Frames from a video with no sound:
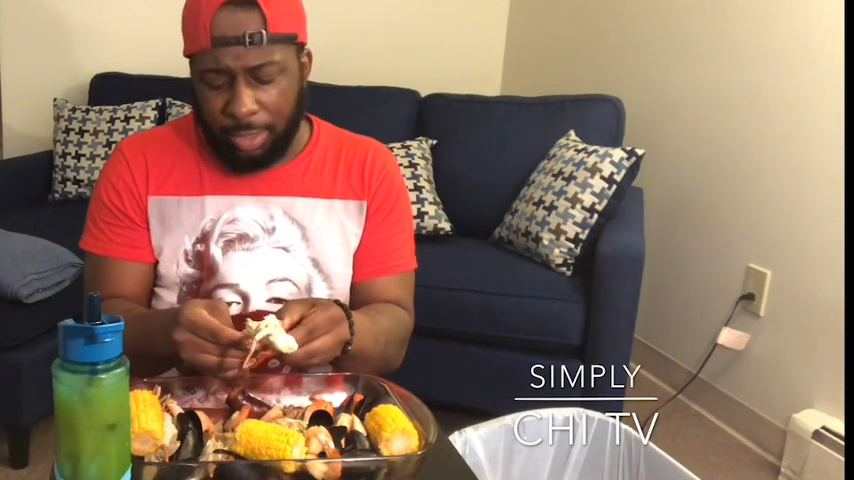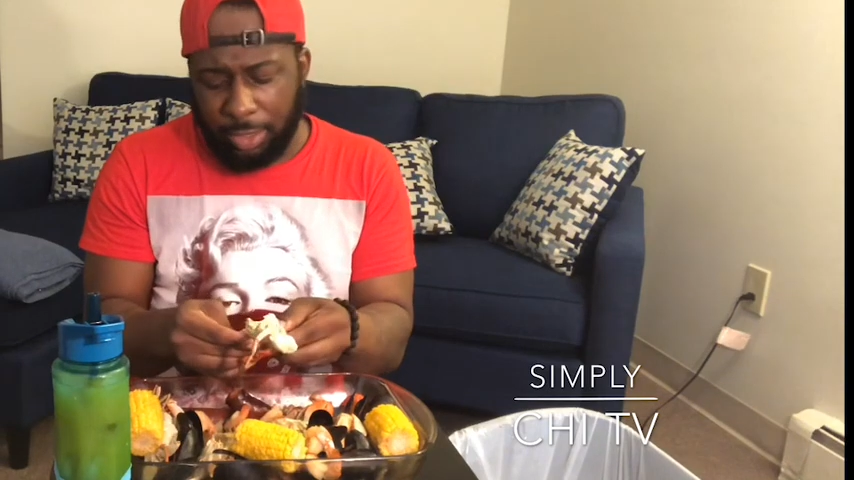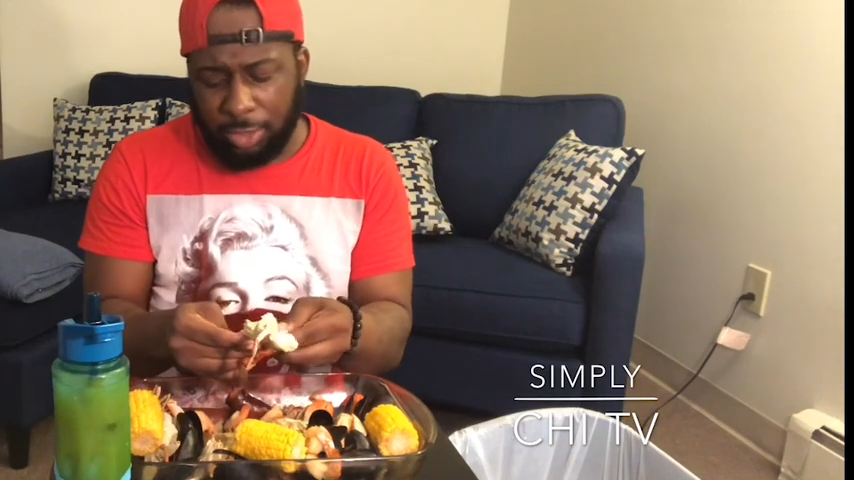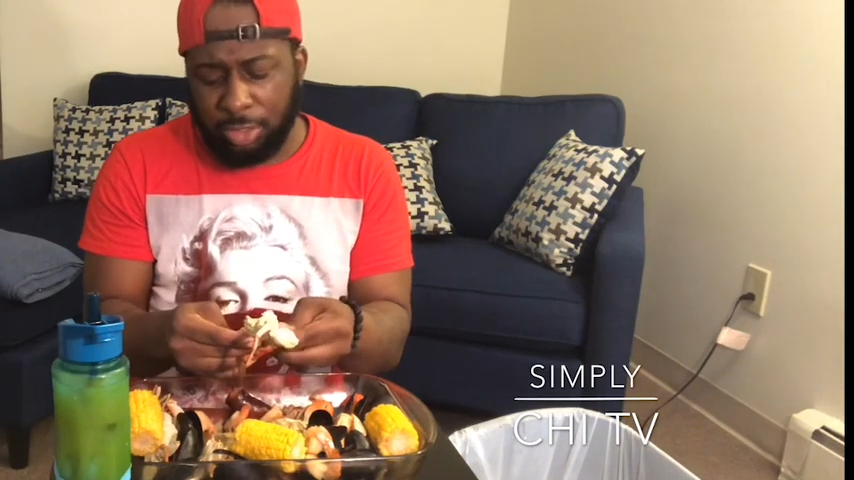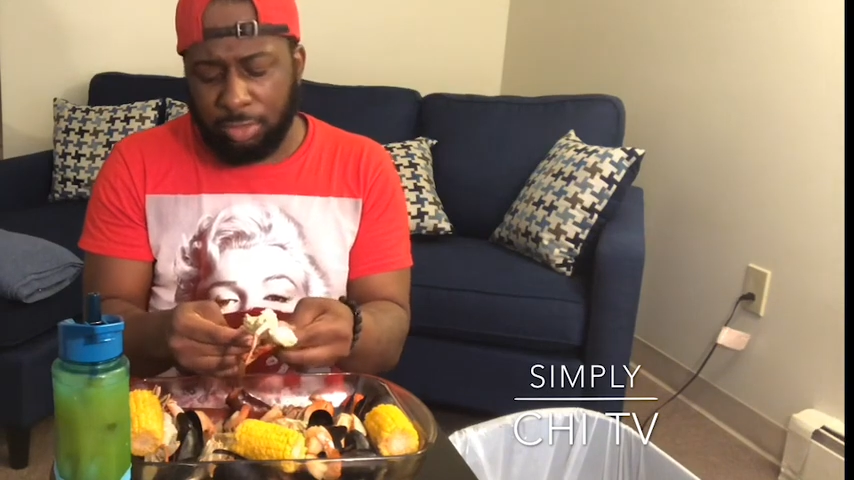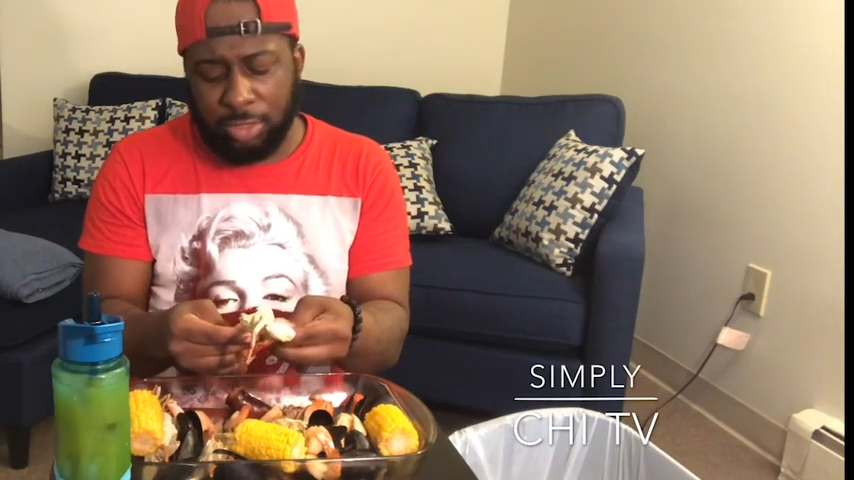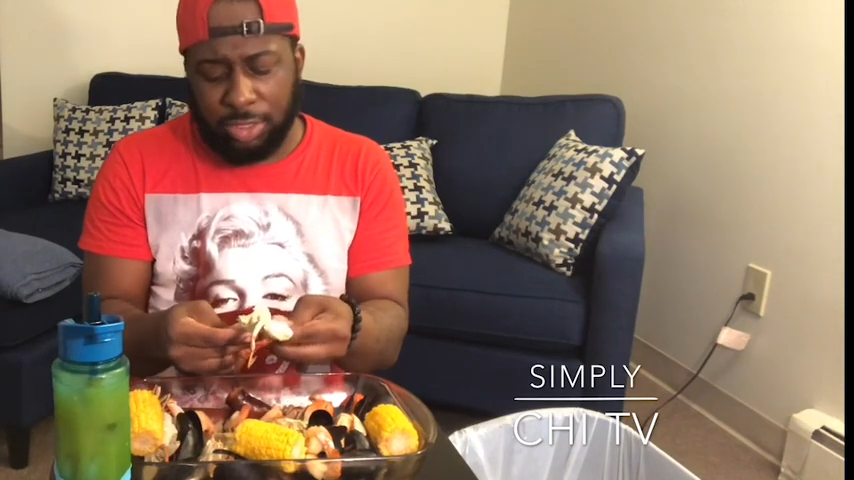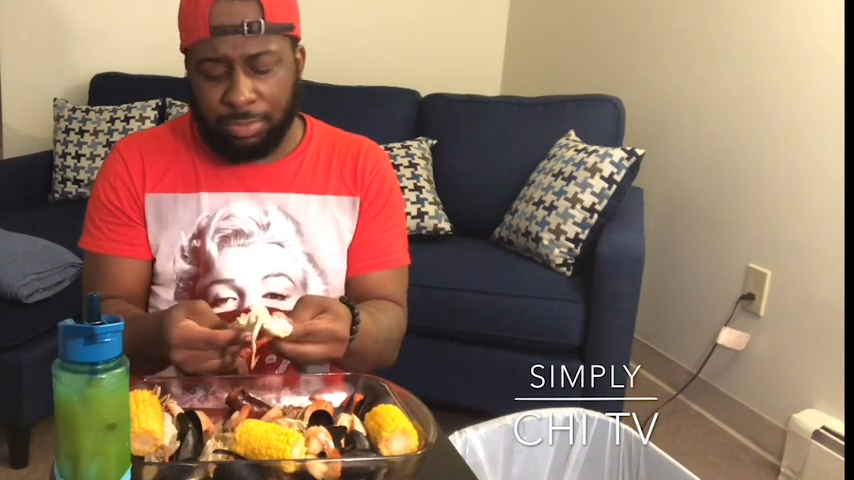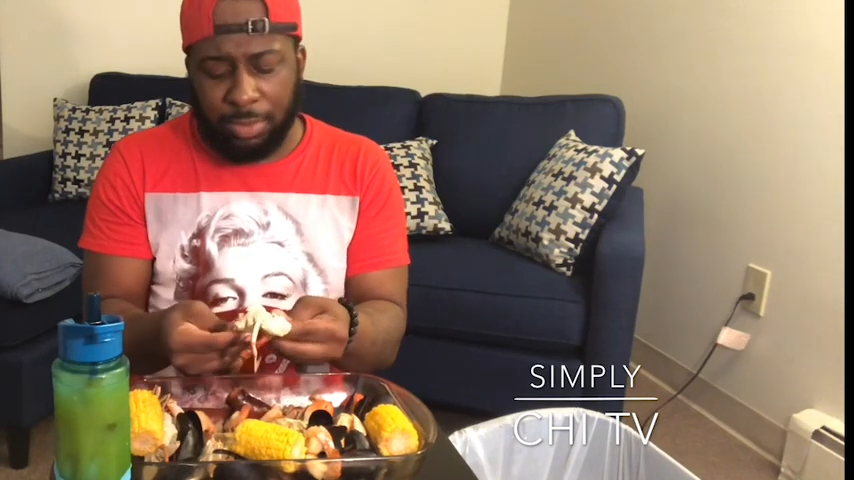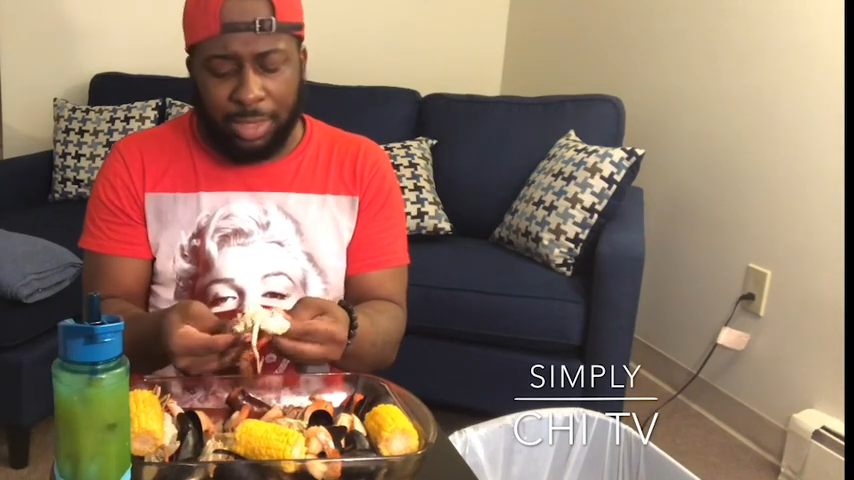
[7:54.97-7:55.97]
And she would
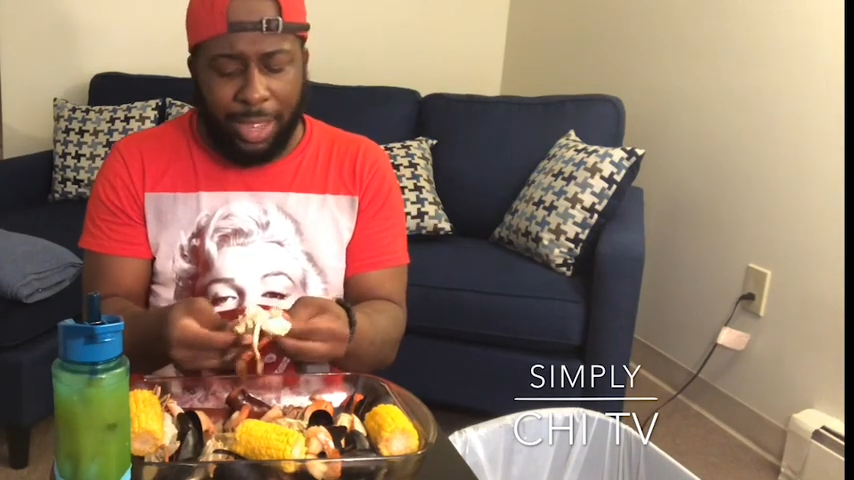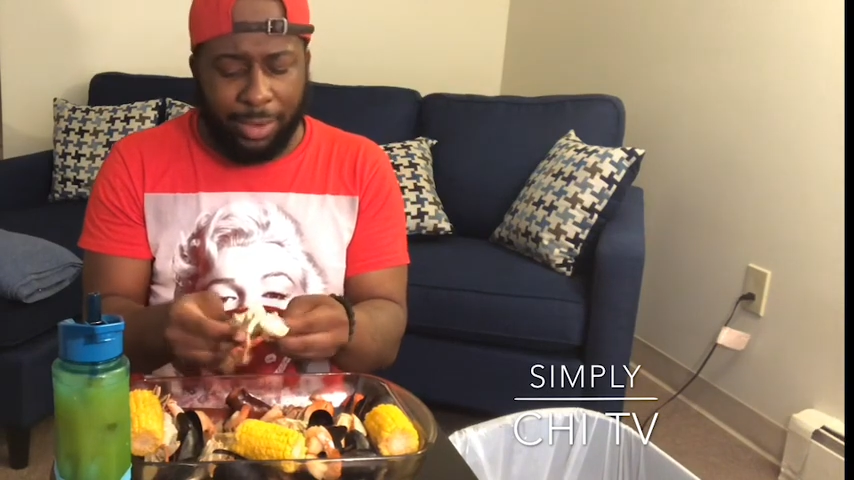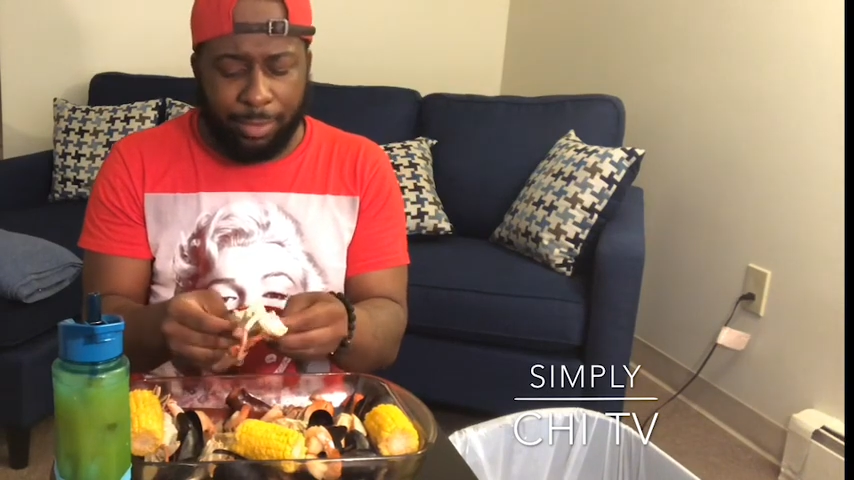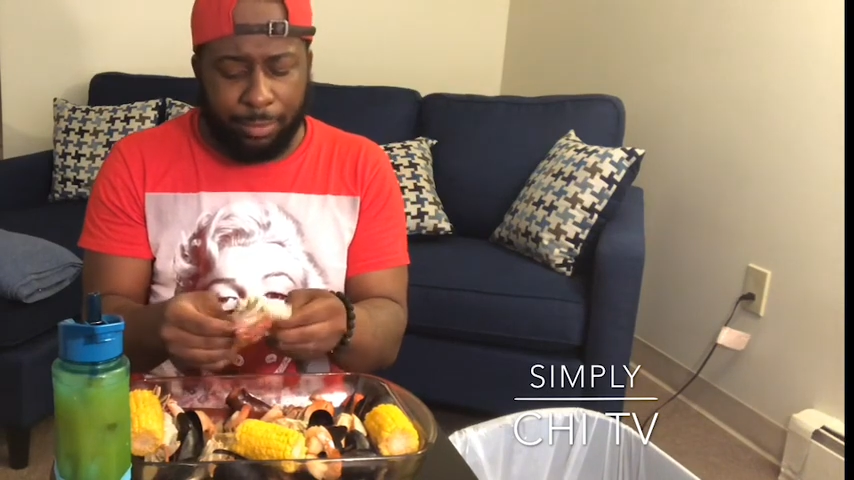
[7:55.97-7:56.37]
just be like,